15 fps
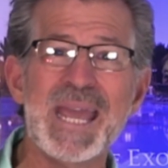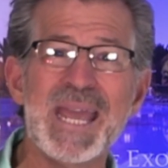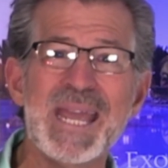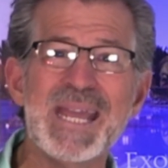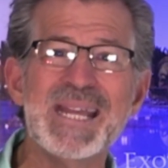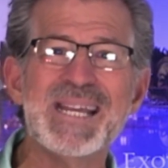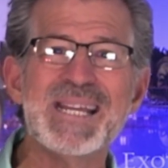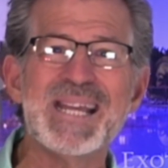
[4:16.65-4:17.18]

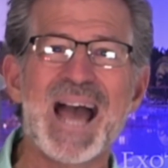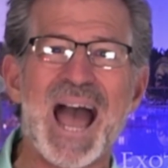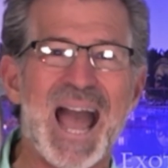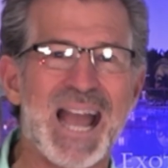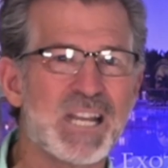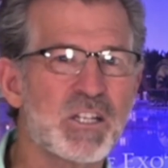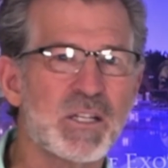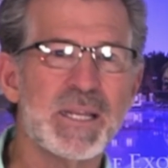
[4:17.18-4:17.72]
he
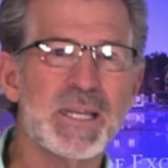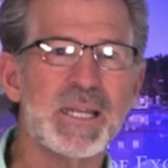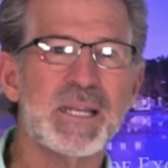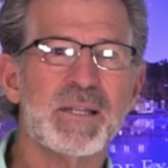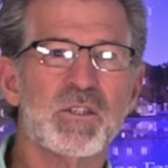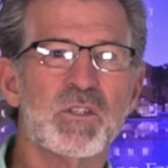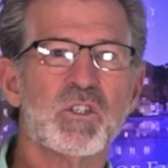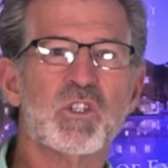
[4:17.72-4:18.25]

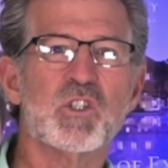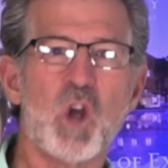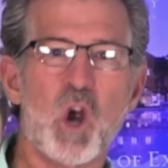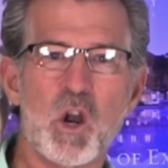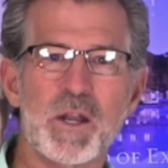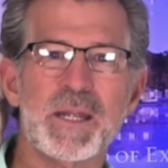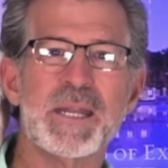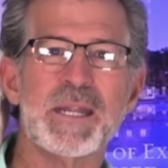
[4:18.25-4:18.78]
actually
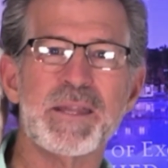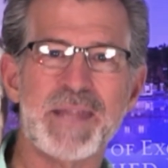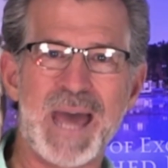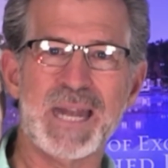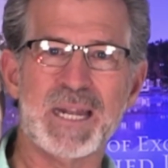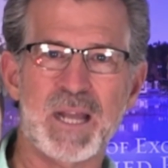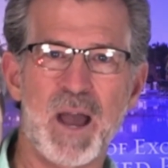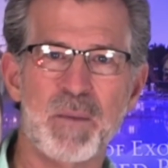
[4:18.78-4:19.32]

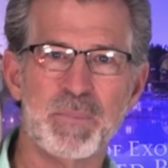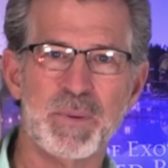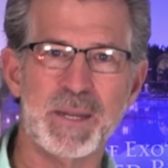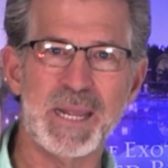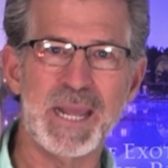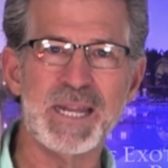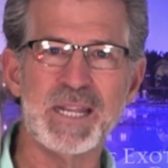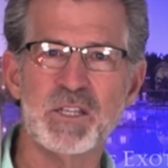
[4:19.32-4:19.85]
started that
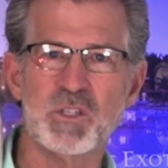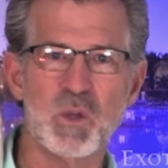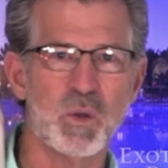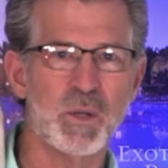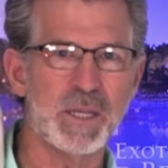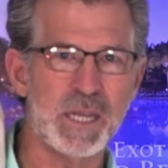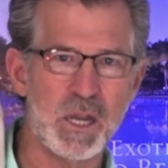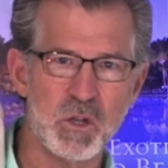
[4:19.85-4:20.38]
company and he
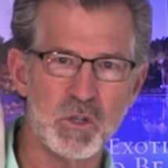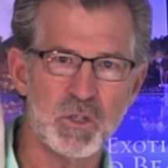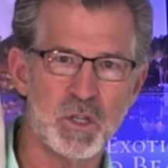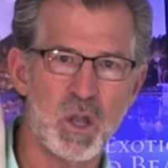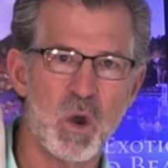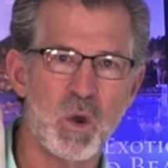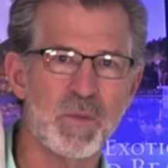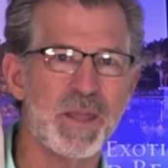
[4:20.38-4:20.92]
sold it
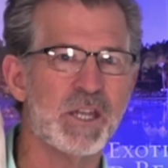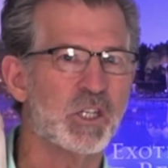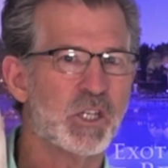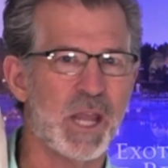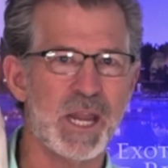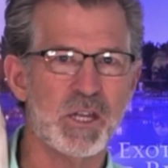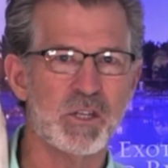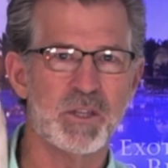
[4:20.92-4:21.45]
years ago and
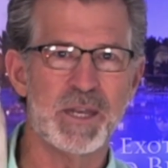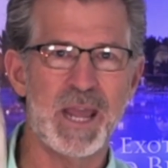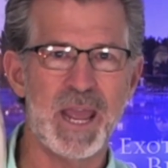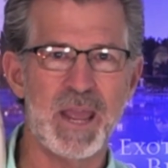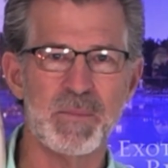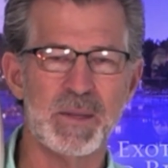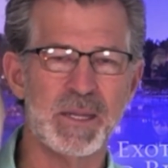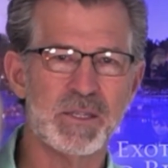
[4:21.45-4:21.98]
they changed
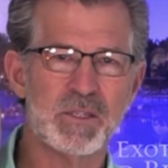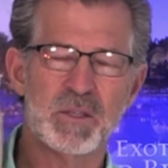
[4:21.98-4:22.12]
the name